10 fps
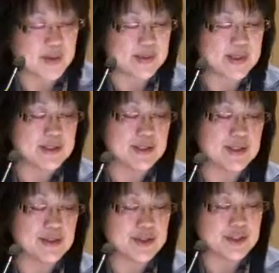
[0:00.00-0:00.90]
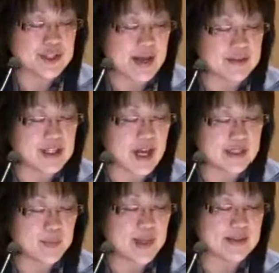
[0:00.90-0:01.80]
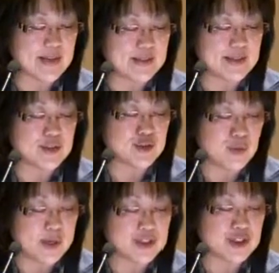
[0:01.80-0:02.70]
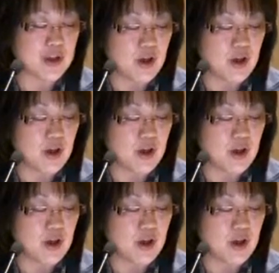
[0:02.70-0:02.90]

the institution shall document that the instruction